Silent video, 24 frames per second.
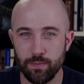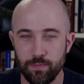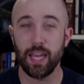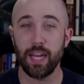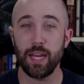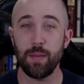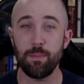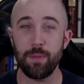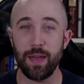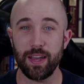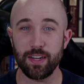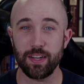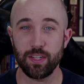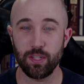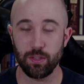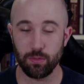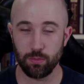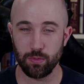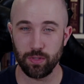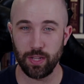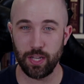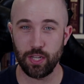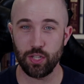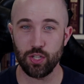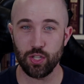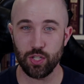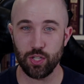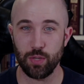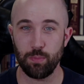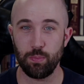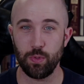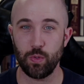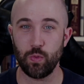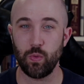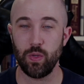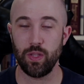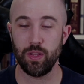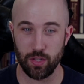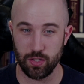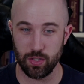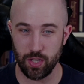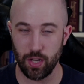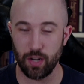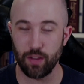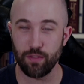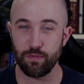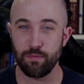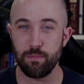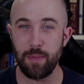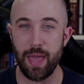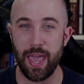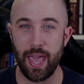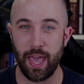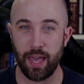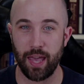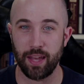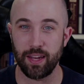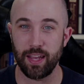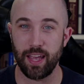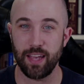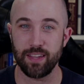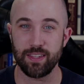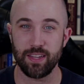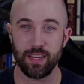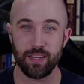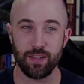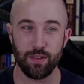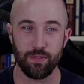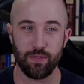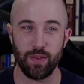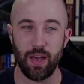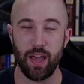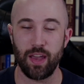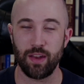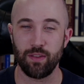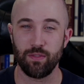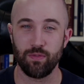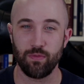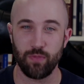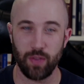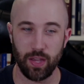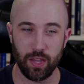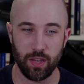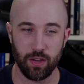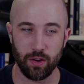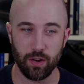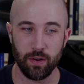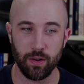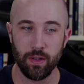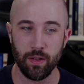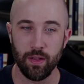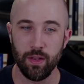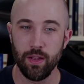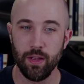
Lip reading: Getting back to the relationship between the Son of Man as a divine figure,